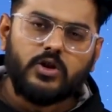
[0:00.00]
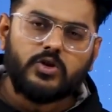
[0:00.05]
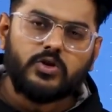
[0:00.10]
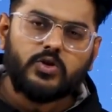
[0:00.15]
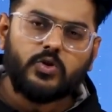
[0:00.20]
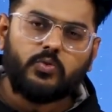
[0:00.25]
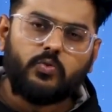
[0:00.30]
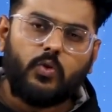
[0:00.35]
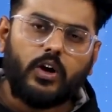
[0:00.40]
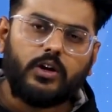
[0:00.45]

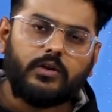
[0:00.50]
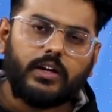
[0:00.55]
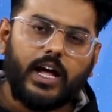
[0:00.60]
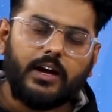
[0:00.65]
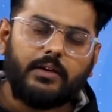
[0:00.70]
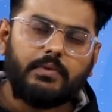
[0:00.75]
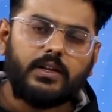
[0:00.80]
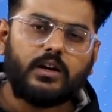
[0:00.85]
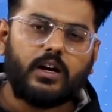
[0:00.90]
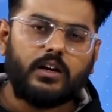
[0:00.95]
So what
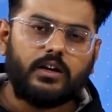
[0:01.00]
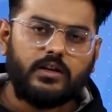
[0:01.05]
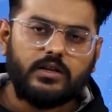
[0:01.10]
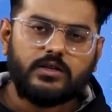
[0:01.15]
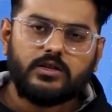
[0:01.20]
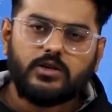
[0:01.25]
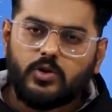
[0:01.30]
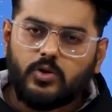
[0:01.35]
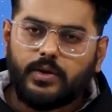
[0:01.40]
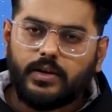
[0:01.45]
can be the
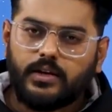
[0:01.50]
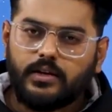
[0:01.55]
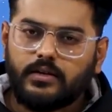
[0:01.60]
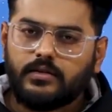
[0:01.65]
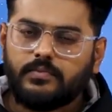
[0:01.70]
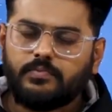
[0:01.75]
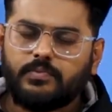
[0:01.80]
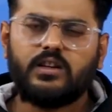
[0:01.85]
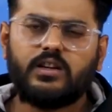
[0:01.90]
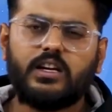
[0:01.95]
condition over here?
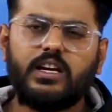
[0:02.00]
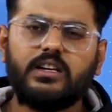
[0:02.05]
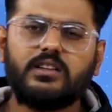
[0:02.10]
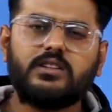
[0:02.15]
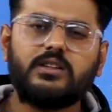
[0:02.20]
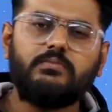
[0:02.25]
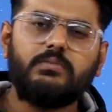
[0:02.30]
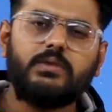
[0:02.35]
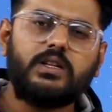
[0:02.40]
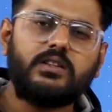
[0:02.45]
The
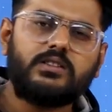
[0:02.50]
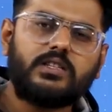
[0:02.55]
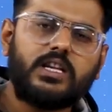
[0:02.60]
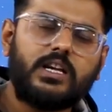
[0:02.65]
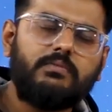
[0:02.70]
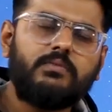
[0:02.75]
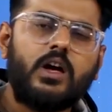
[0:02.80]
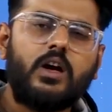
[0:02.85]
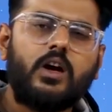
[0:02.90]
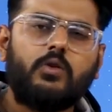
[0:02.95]
case remains
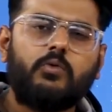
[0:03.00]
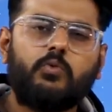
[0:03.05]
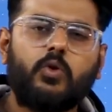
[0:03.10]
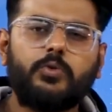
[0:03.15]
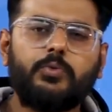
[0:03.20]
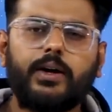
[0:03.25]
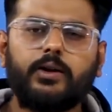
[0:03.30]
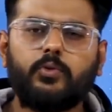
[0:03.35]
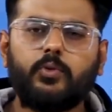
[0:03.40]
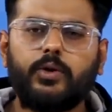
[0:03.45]
same.
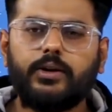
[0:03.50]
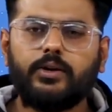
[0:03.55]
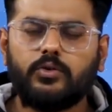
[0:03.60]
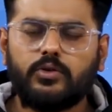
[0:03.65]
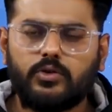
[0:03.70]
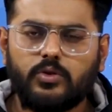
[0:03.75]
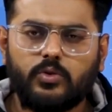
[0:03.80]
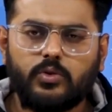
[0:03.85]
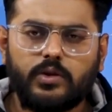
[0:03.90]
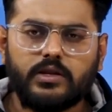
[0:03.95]
What we are going to
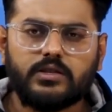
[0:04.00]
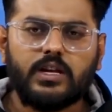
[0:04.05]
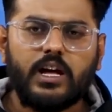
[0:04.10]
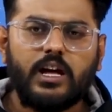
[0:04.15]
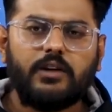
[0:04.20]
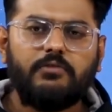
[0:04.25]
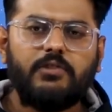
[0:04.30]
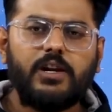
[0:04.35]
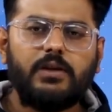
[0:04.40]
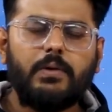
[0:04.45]
do is,
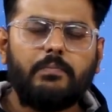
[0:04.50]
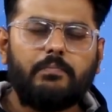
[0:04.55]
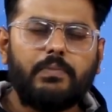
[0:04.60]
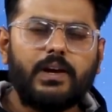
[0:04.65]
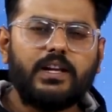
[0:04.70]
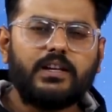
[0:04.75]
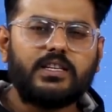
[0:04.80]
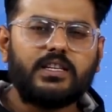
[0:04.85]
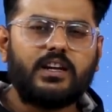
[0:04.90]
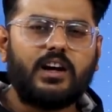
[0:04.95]
we'll be
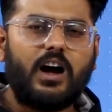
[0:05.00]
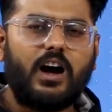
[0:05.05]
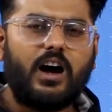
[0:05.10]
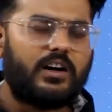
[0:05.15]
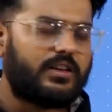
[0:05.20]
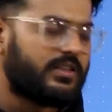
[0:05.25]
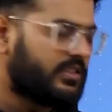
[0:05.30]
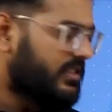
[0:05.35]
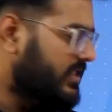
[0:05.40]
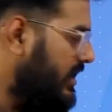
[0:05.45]
placing
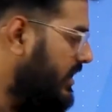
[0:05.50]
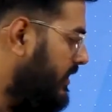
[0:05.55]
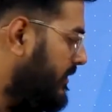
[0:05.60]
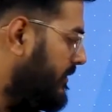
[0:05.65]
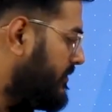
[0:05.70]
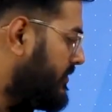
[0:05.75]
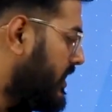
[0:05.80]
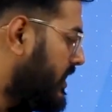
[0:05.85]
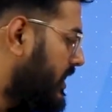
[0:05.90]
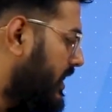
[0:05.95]

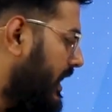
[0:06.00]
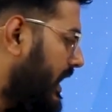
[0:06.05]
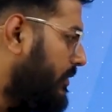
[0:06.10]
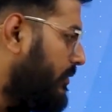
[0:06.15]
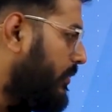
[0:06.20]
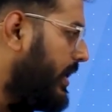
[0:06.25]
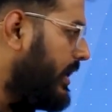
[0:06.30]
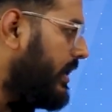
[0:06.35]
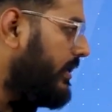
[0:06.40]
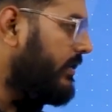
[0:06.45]
ourselves
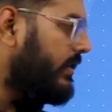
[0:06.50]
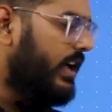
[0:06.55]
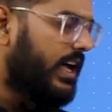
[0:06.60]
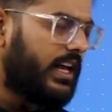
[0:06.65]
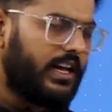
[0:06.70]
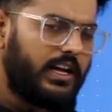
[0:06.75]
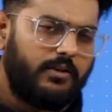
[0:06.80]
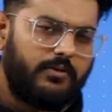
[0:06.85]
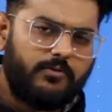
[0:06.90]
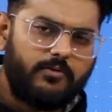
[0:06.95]
in
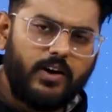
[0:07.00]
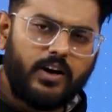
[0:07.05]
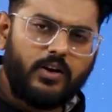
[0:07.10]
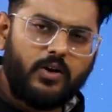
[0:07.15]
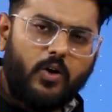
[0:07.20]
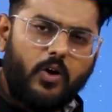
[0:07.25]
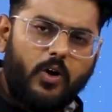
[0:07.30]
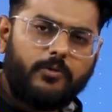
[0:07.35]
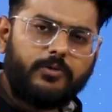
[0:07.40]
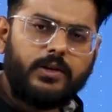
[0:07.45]
any one
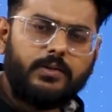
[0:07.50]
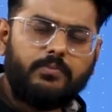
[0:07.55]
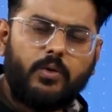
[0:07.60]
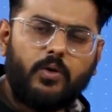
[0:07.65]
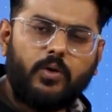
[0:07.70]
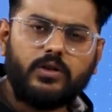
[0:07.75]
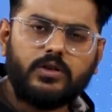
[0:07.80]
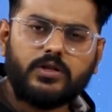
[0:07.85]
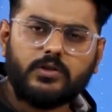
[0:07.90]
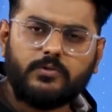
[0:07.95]
of the
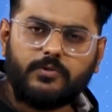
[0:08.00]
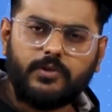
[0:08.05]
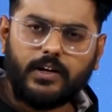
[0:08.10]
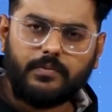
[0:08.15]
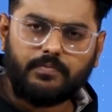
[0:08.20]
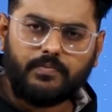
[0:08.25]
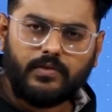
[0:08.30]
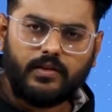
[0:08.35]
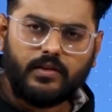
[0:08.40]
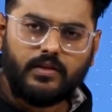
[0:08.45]
ball's frame.